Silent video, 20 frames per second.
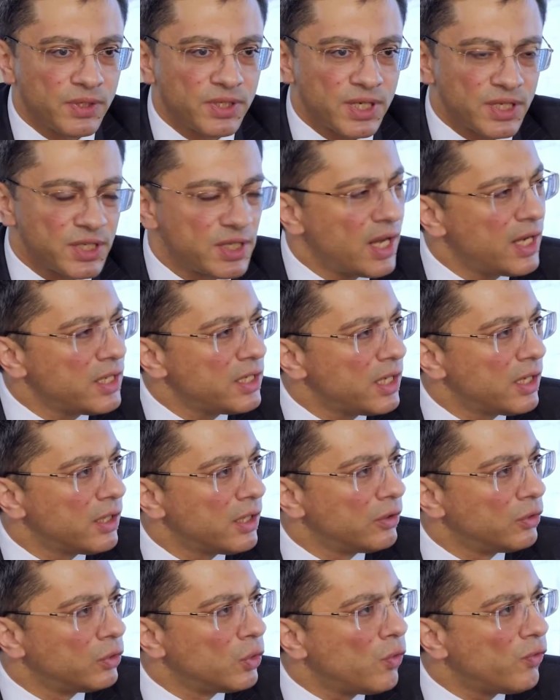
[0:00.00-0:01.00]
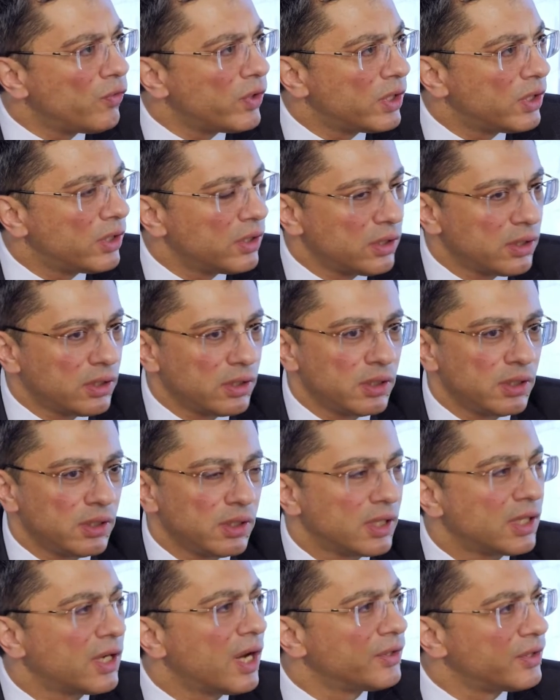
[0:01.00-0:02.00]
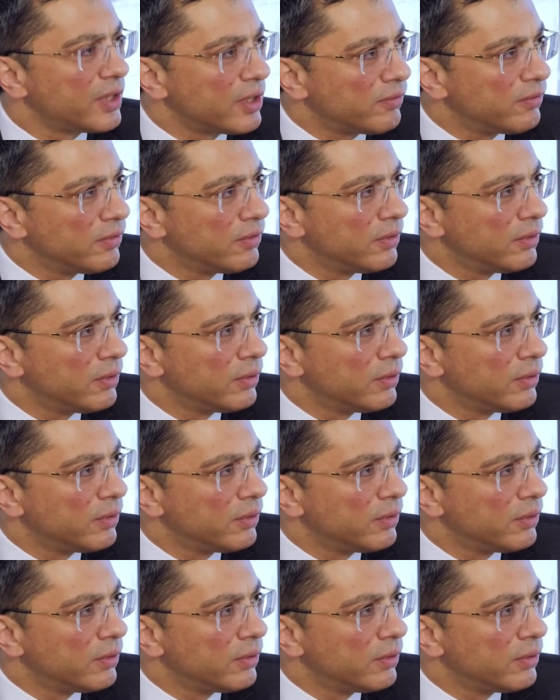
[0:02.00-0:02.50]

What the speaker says: What would it require? It will take